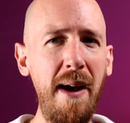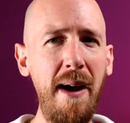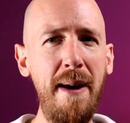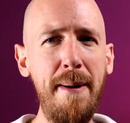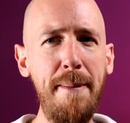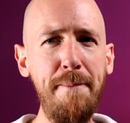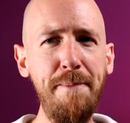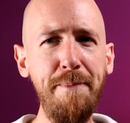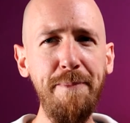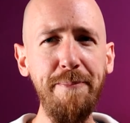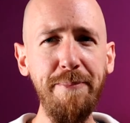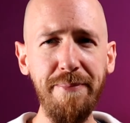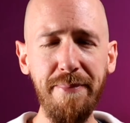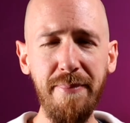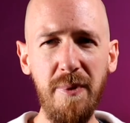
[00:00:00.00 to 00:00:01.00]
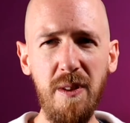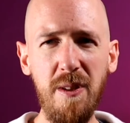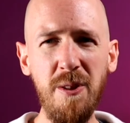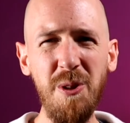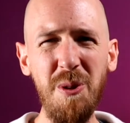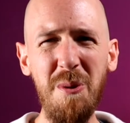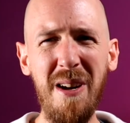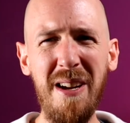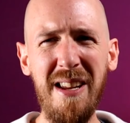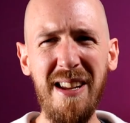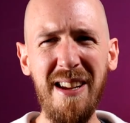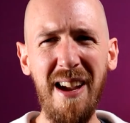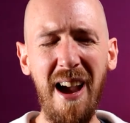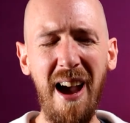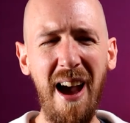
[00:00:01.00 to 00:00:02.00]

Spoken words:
So I